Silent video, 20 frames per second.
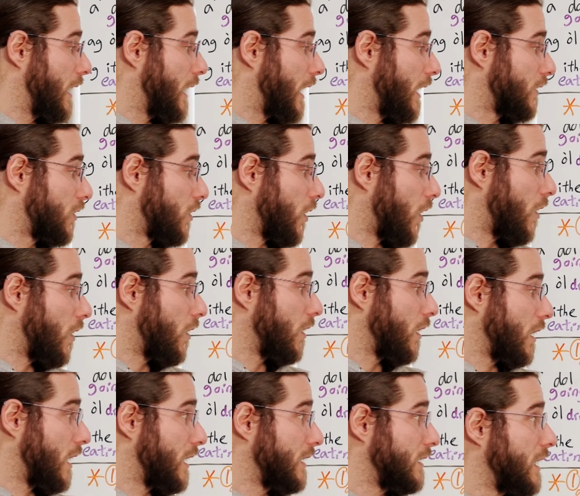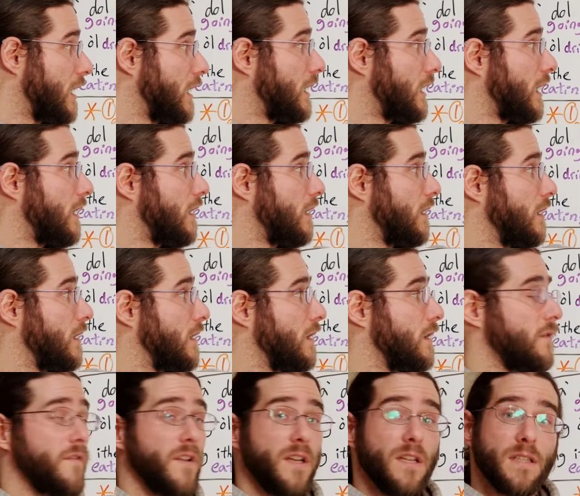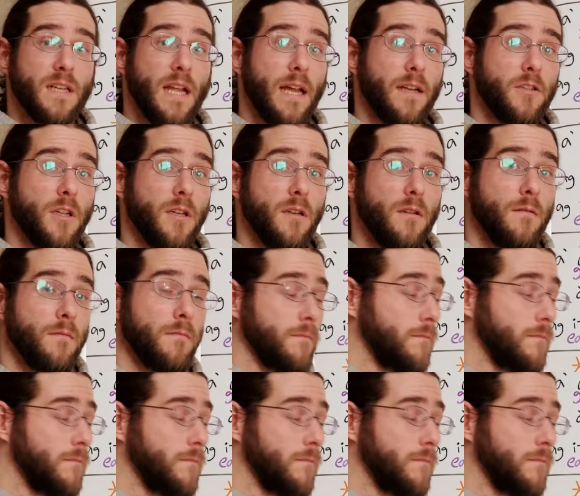adol a yicha vriskachin?